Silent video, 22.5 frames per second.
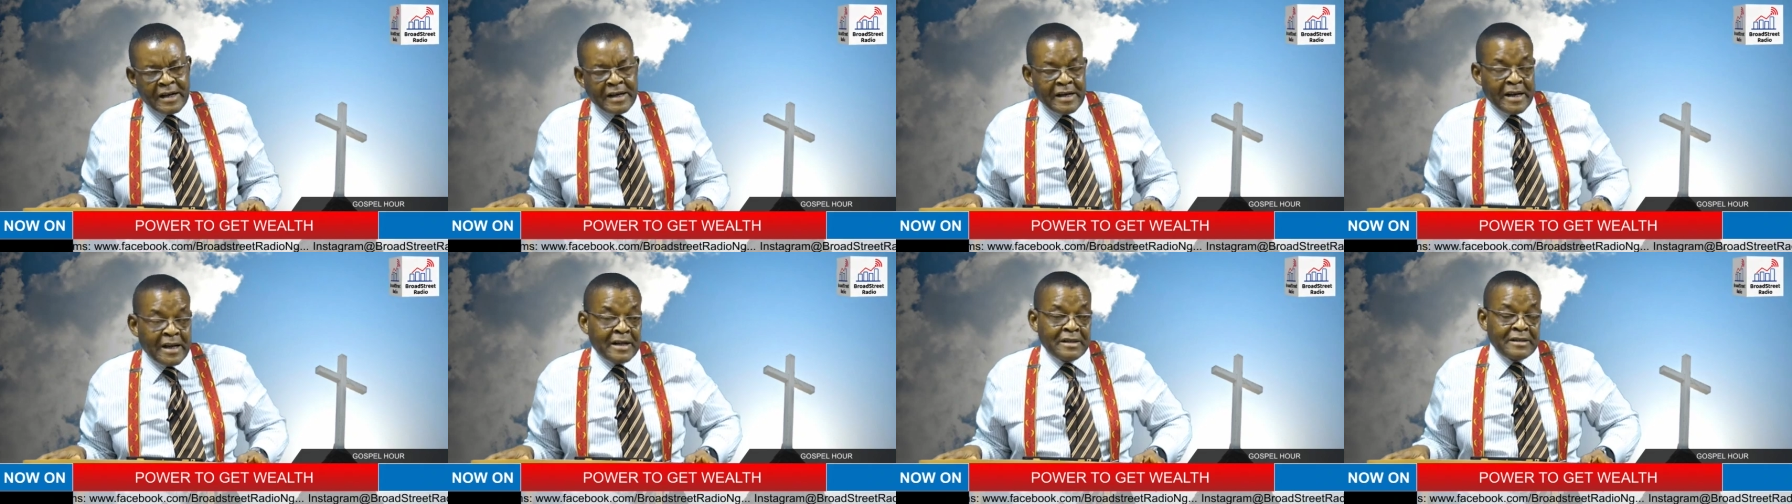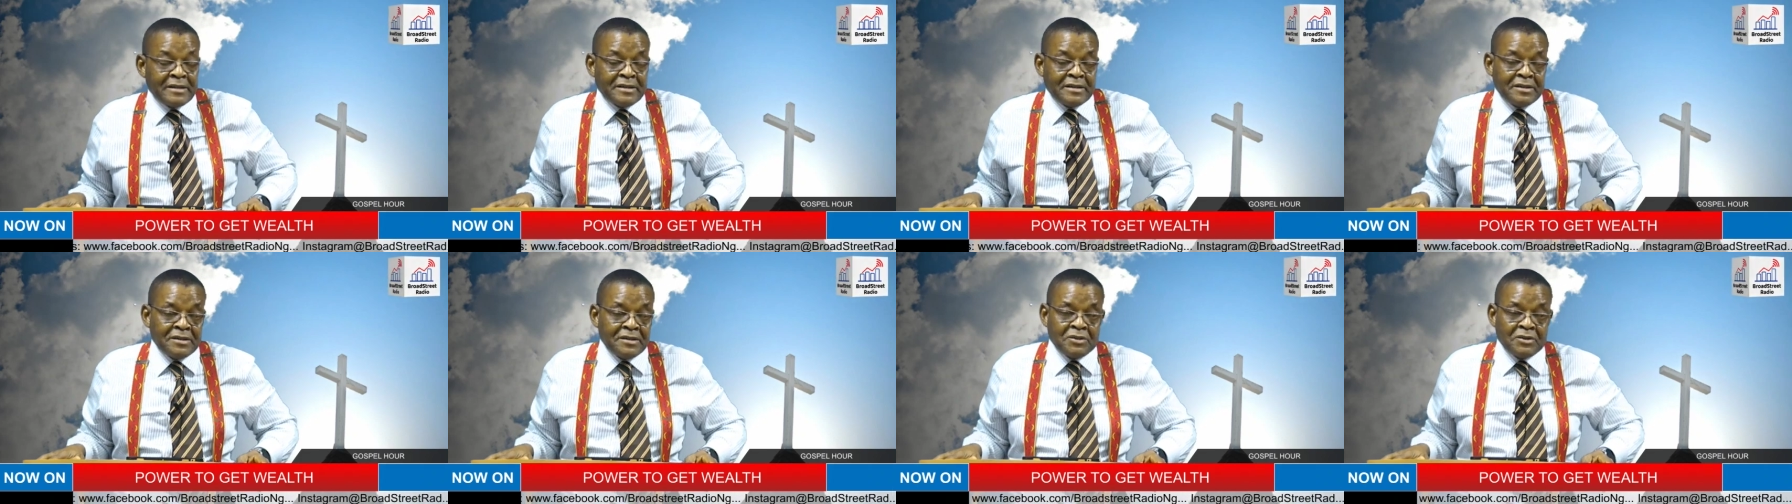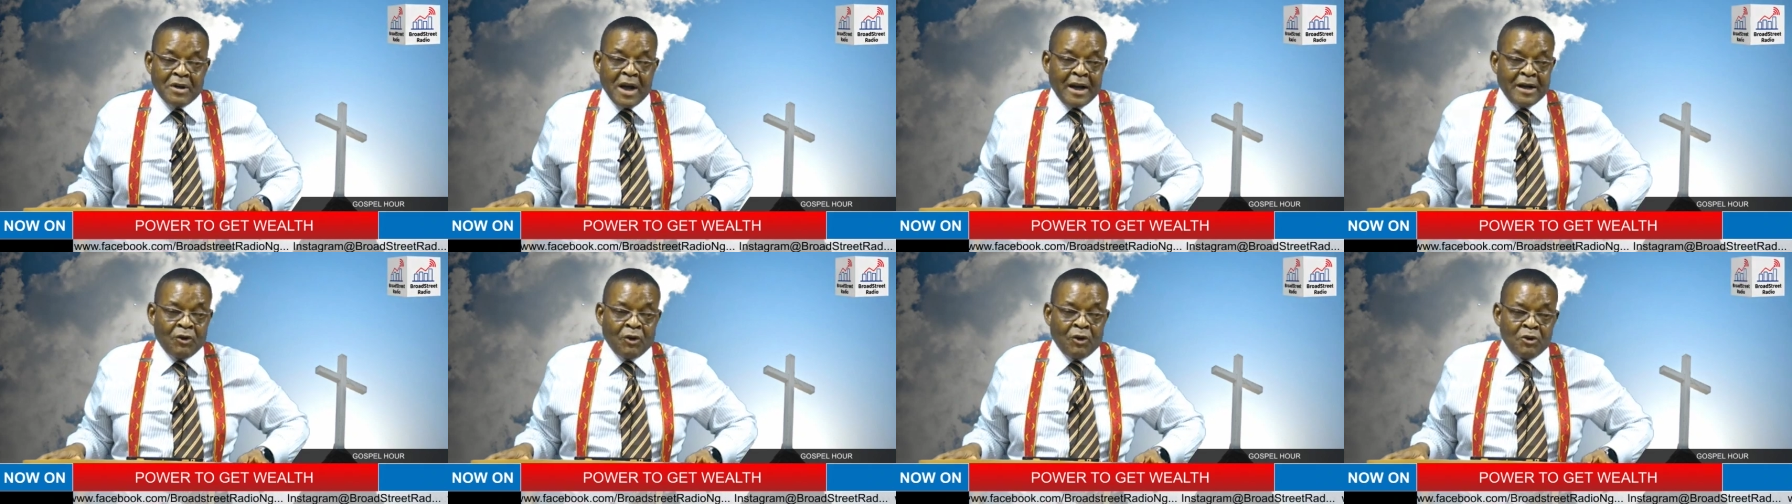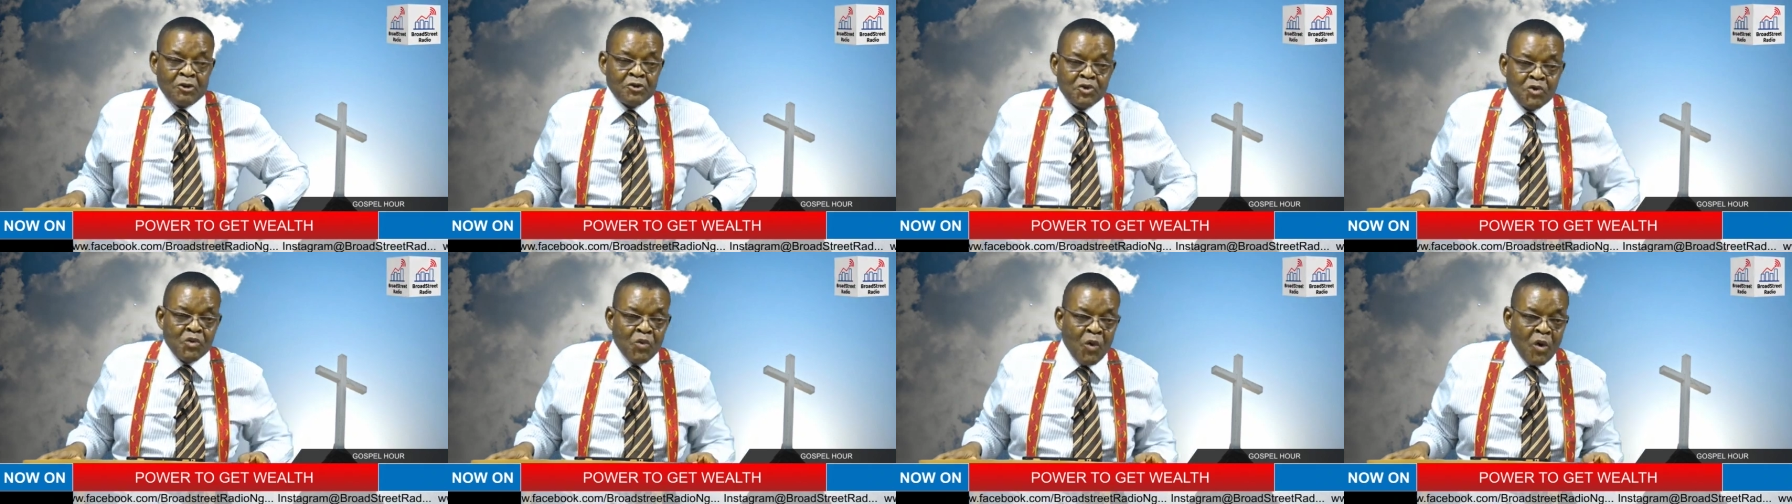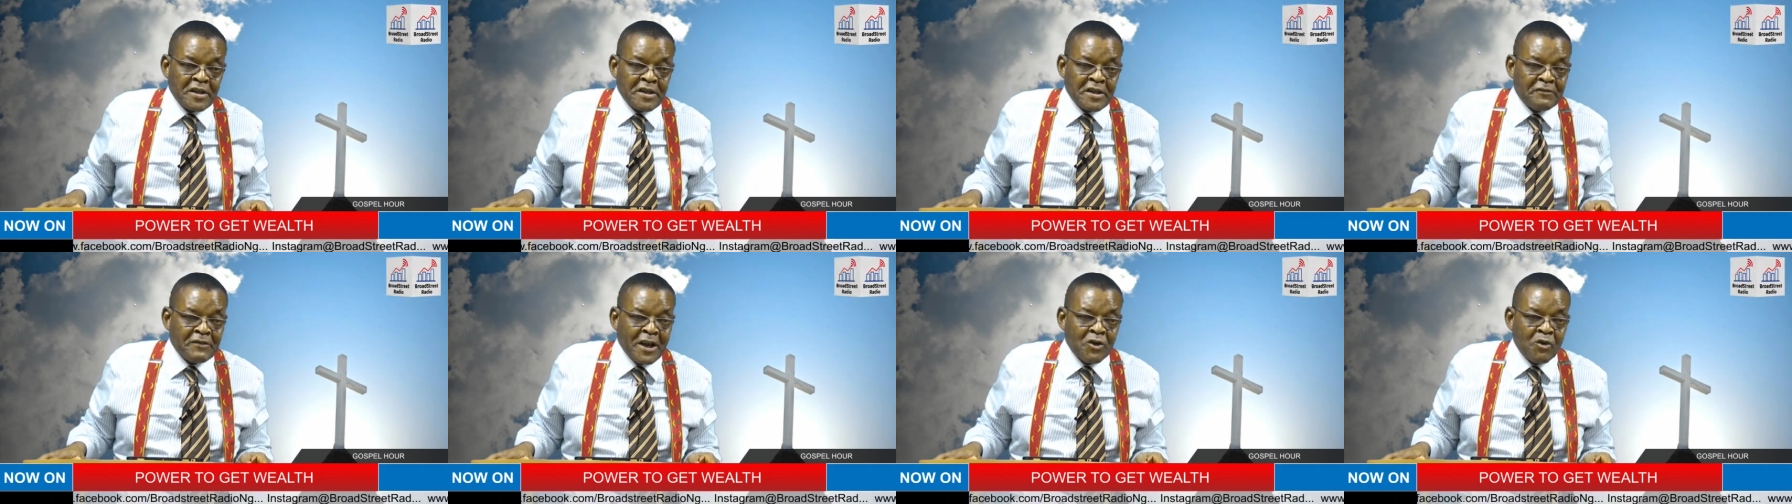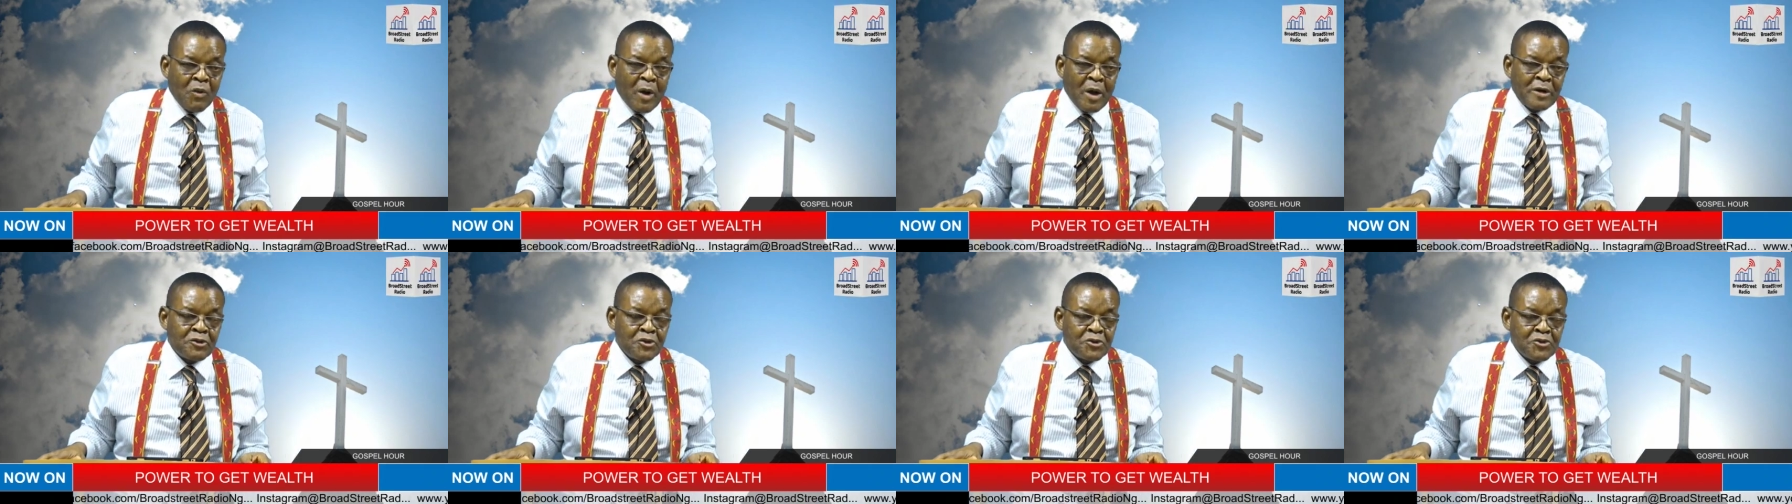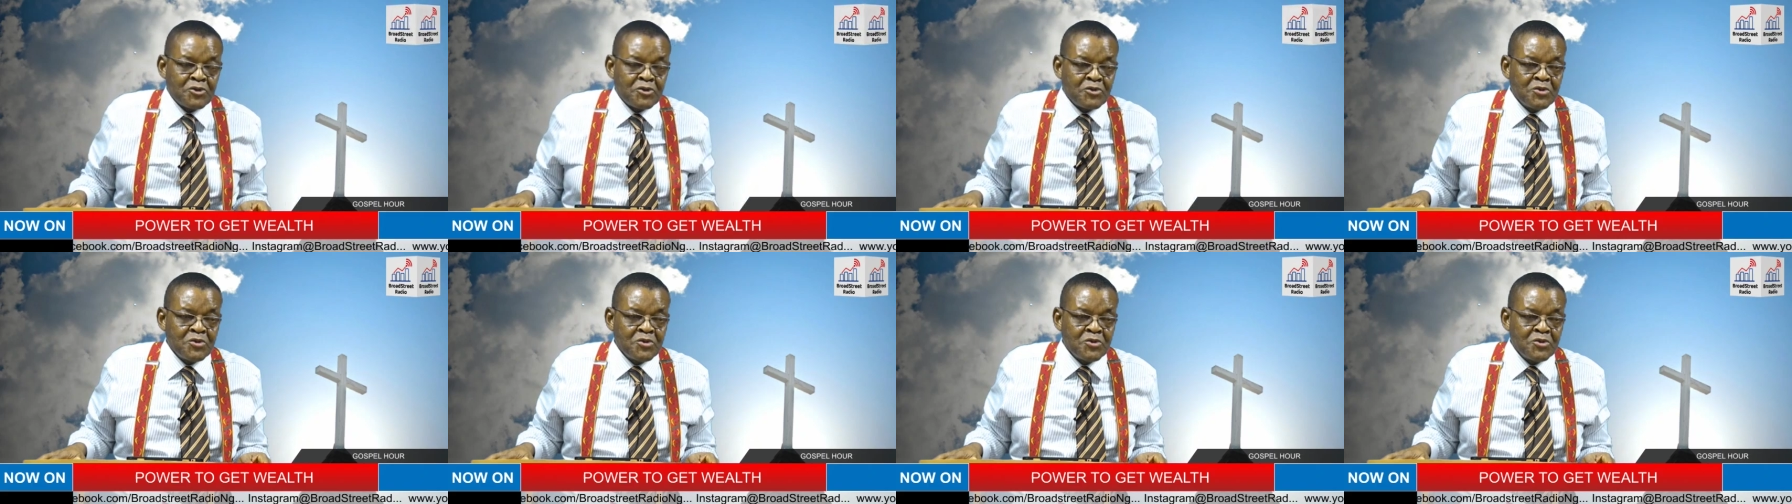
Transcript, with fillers: then you cannot do whatever you want to do.